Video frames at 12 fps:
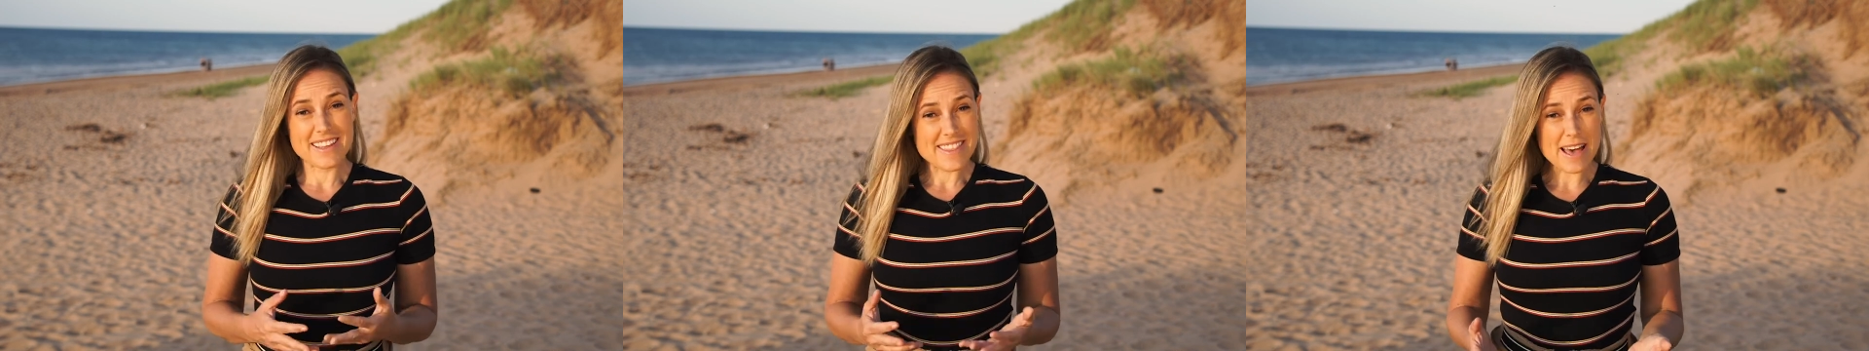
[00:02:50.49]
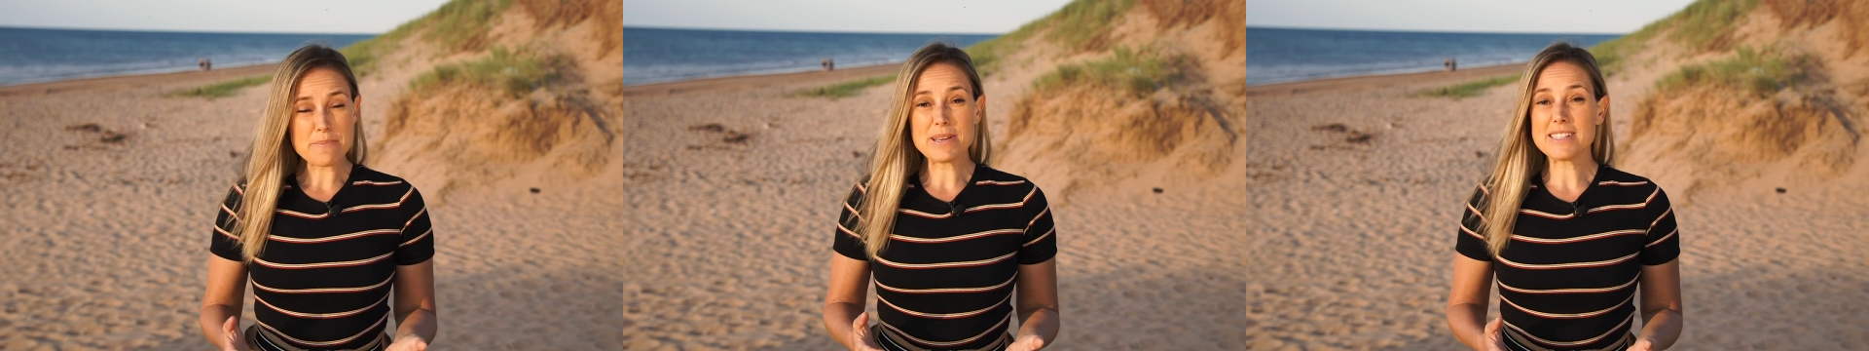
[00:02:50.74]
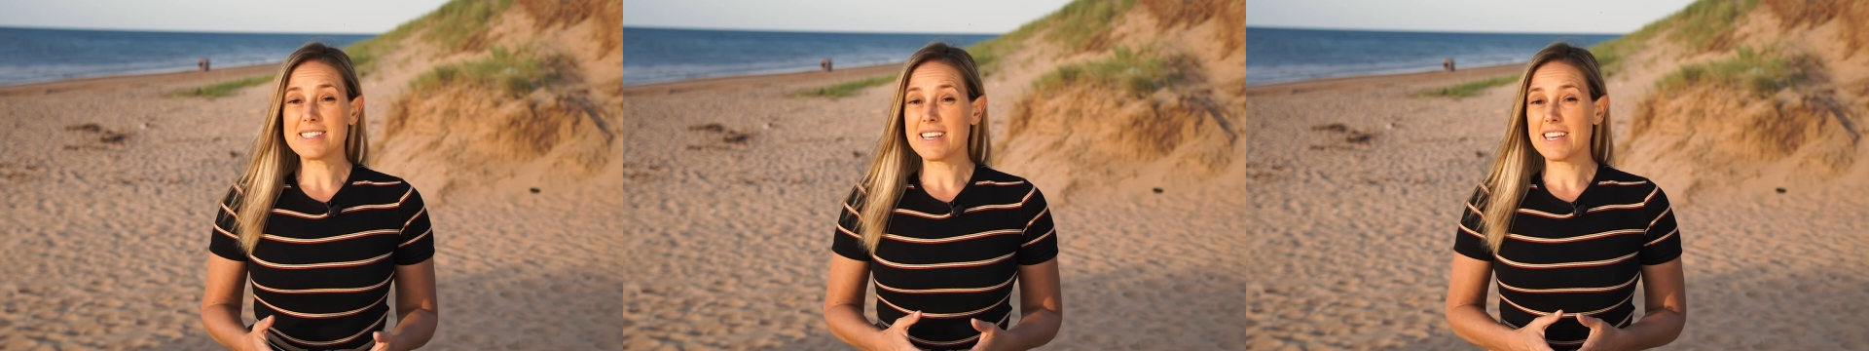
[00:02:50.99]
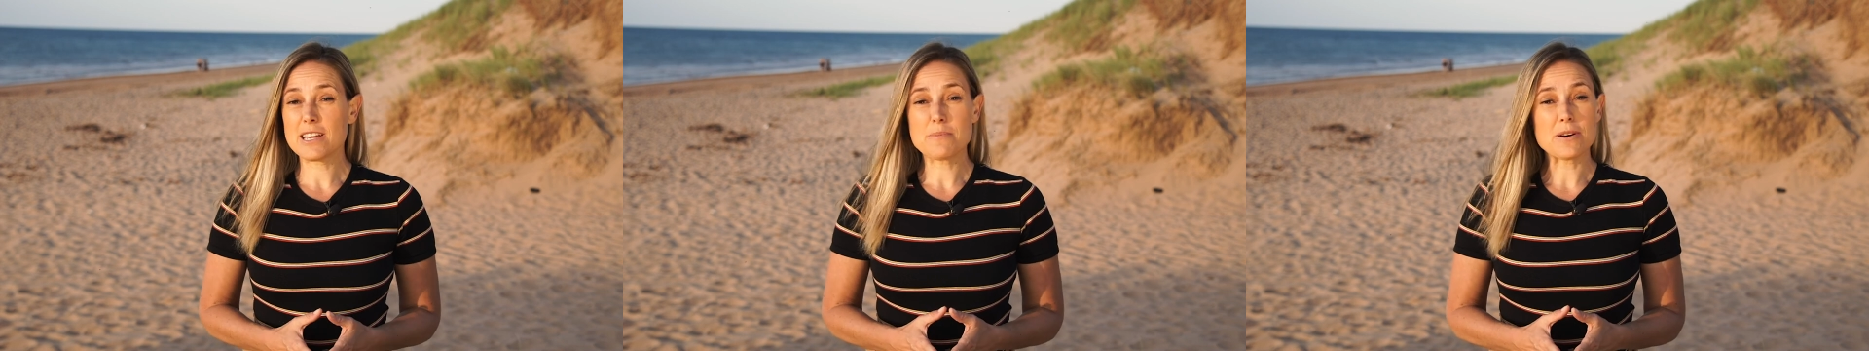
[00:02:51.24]
That means
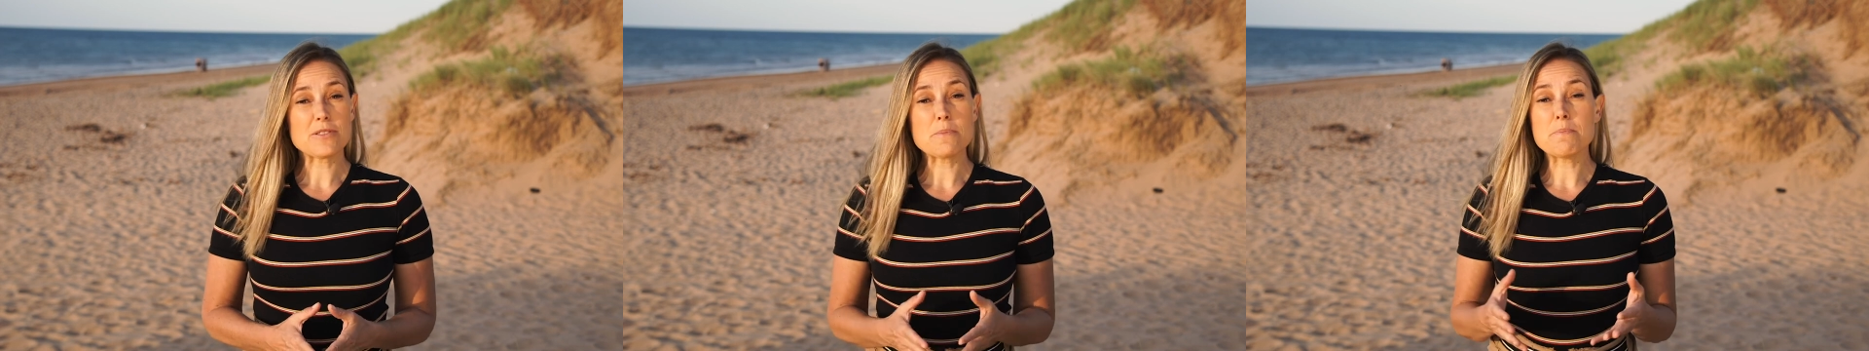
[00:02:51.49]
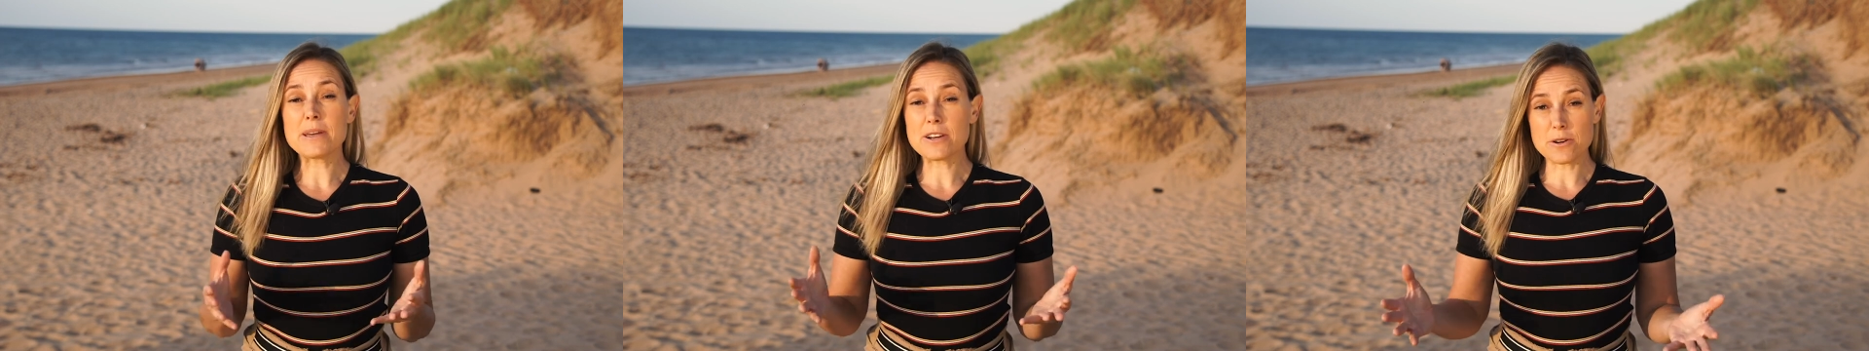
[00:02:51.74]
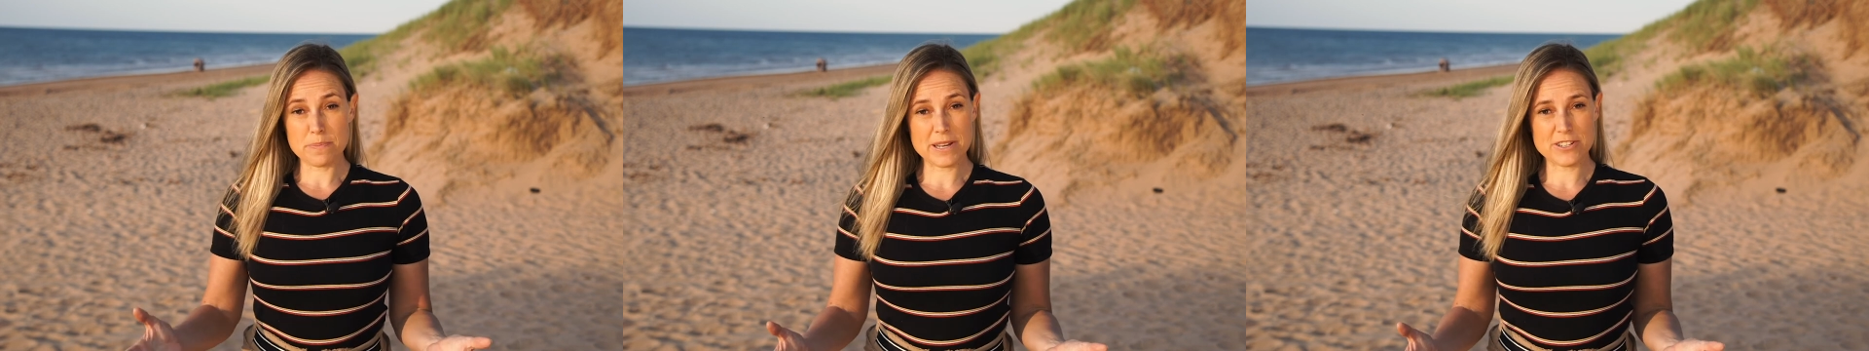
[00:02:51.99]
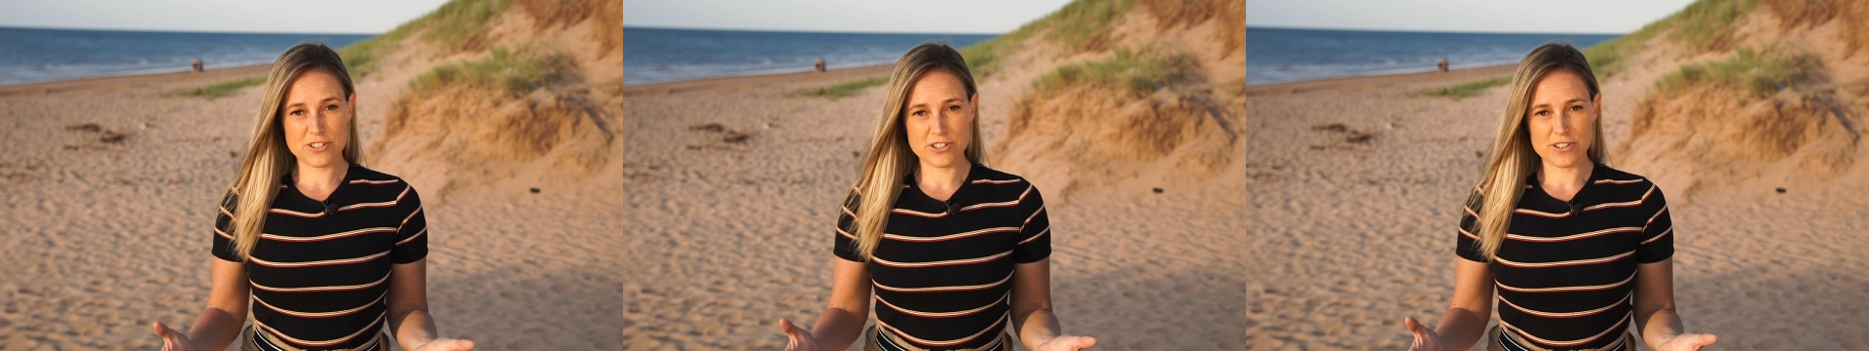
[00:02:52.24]
thinking about the bigger
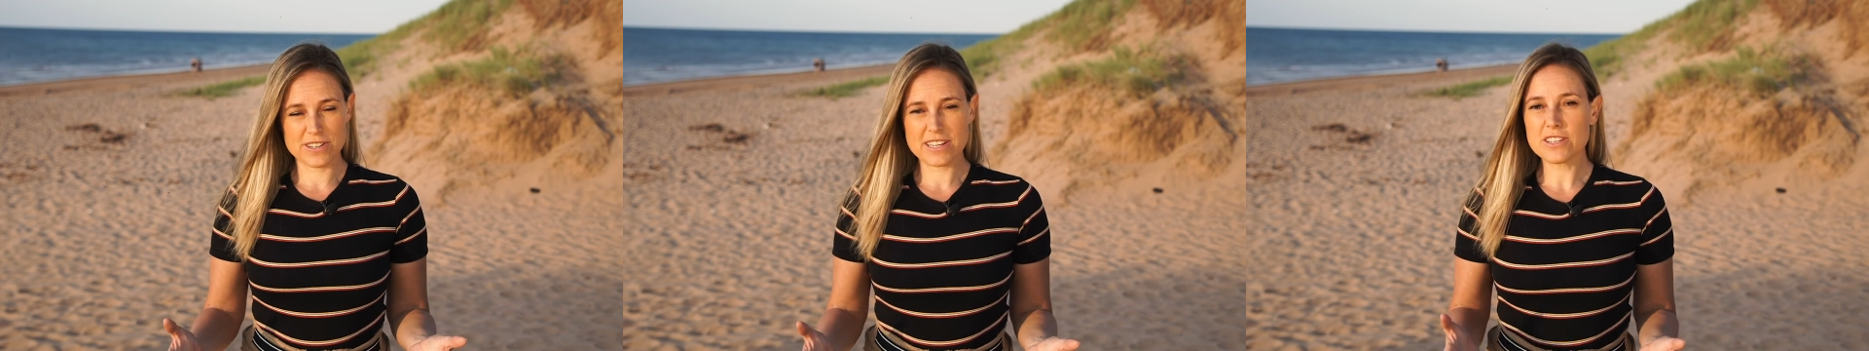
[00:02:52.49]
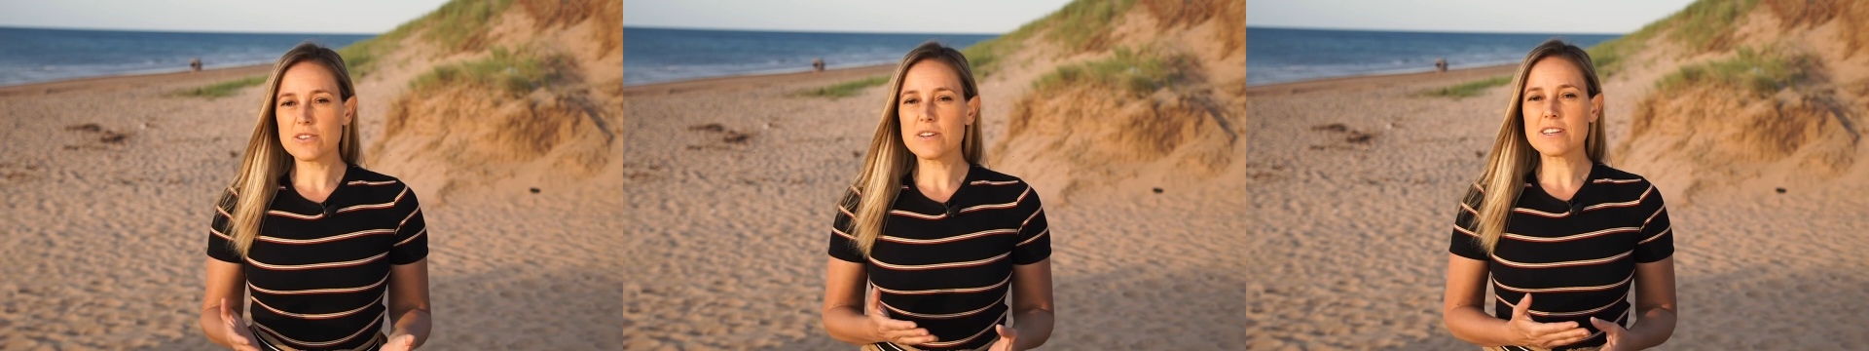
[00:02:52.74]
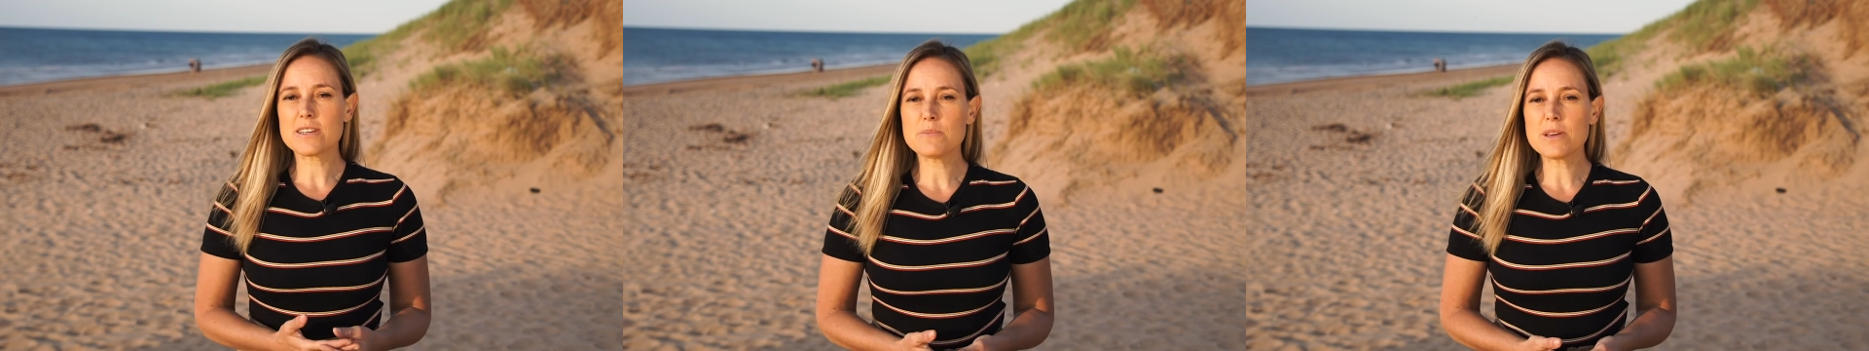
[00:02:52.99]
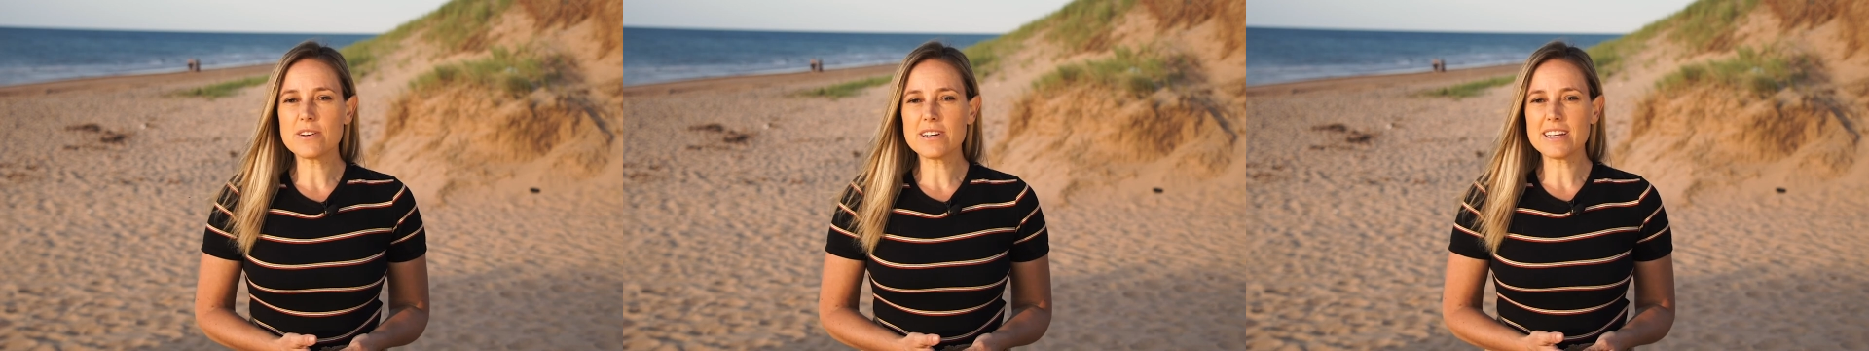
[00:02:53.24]
picture, including
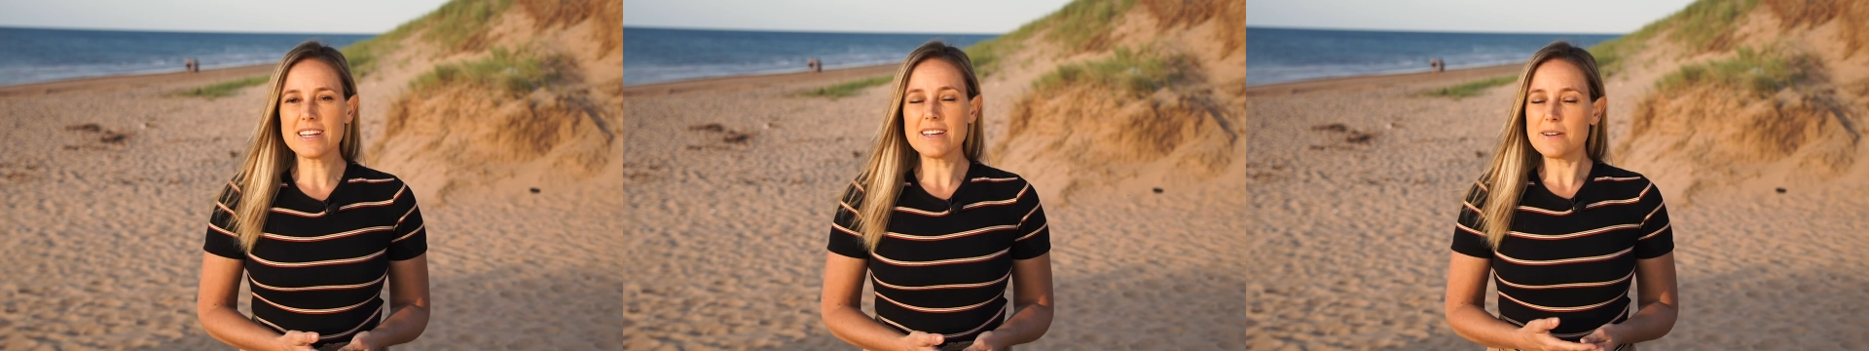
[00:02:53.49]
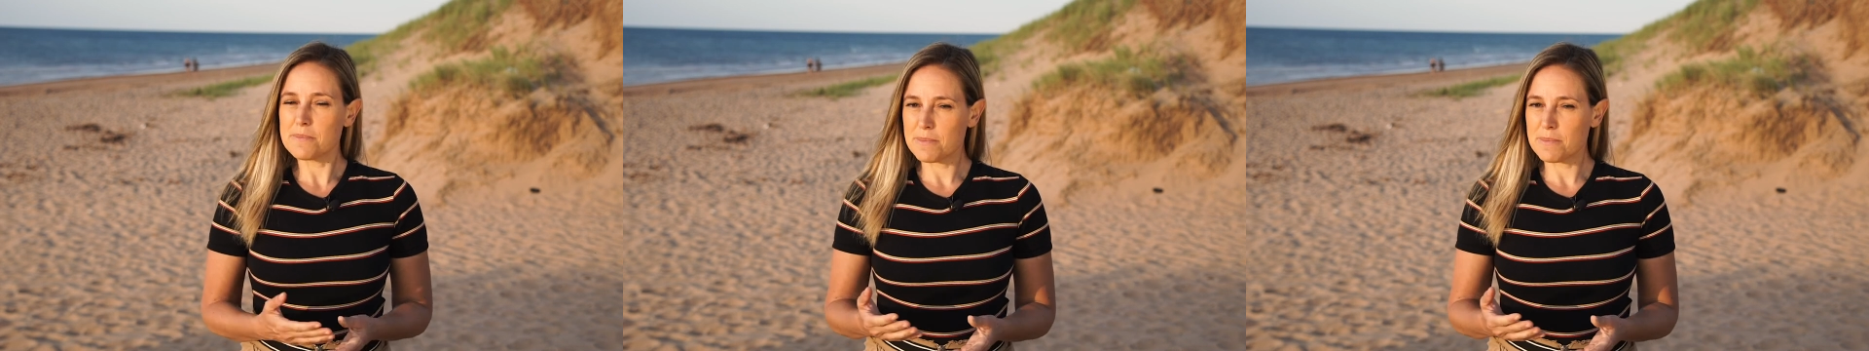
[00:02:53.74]
community,